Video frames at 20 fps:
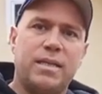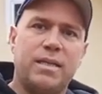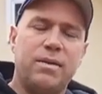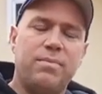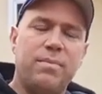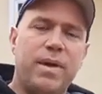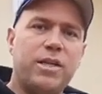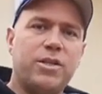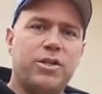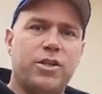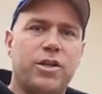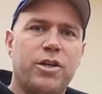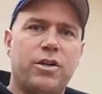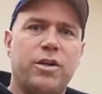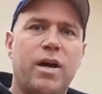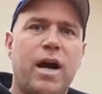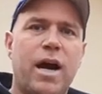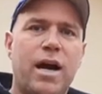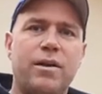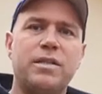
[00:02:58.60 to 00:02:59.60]
to make sure
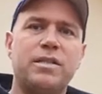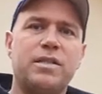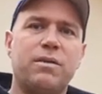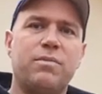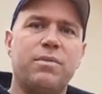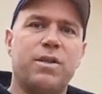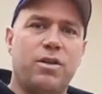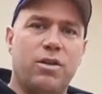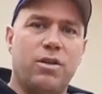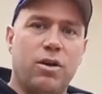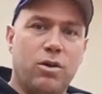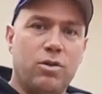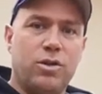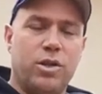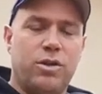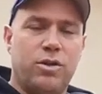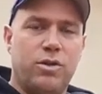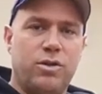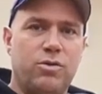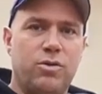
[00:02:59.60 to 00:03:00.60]
you're hiring someone that
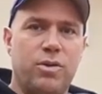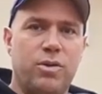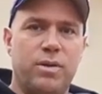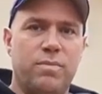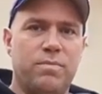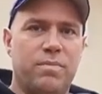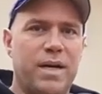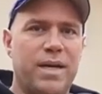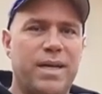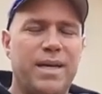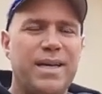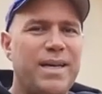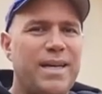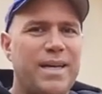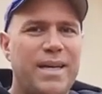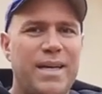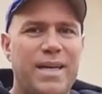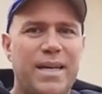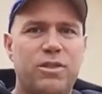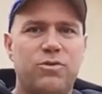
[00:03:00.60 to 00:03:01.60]
knows what they're doing, but
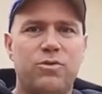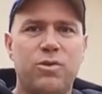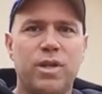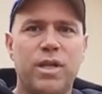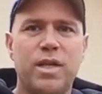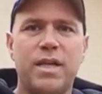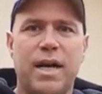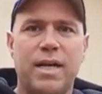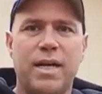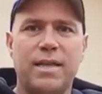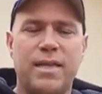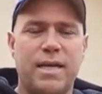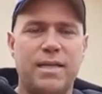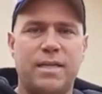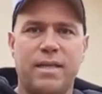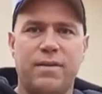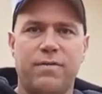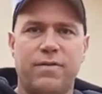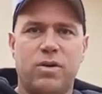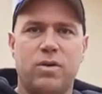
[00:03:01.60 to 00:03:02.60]
it's really not
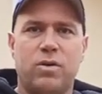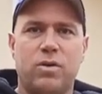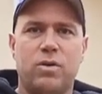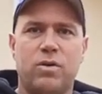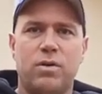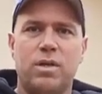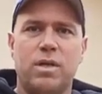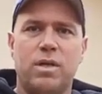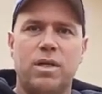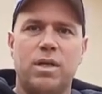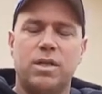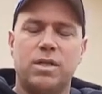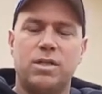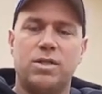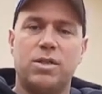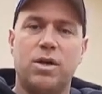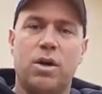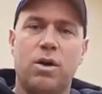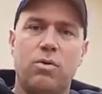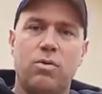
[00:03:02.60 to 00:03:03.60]
that difficult.
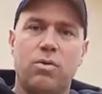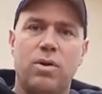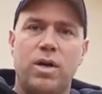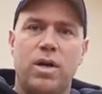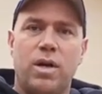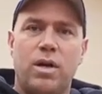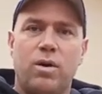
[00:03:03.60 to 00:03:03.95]
So